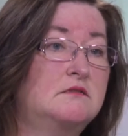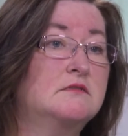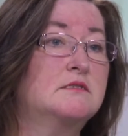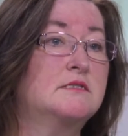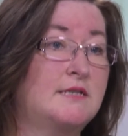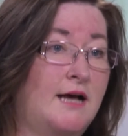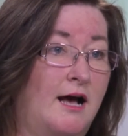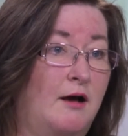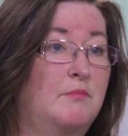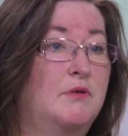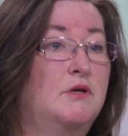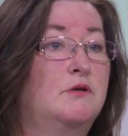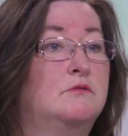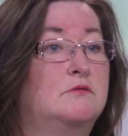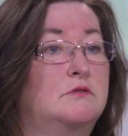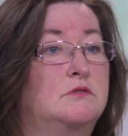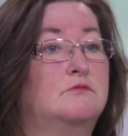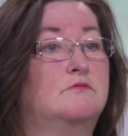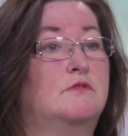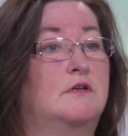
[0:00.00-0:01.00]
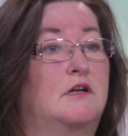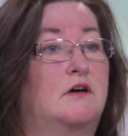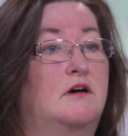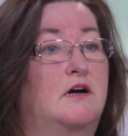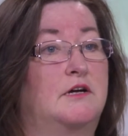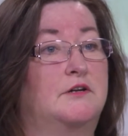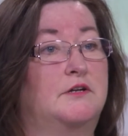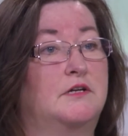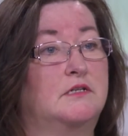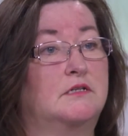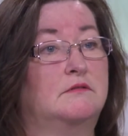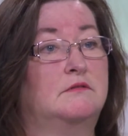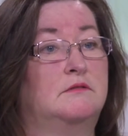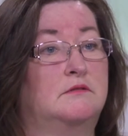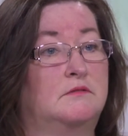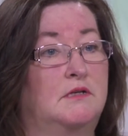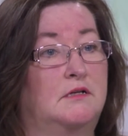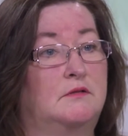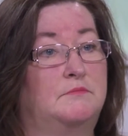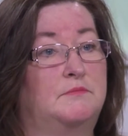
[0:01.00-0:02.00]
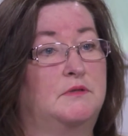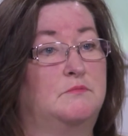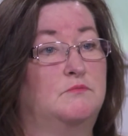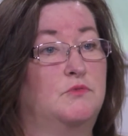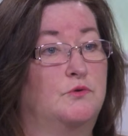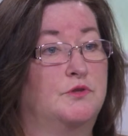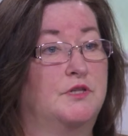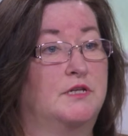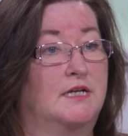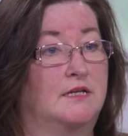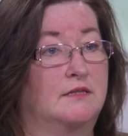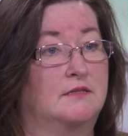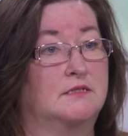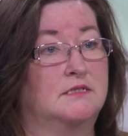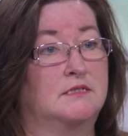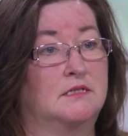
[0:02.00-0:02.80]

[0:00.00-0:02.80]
some who do rely on it a bit more than others,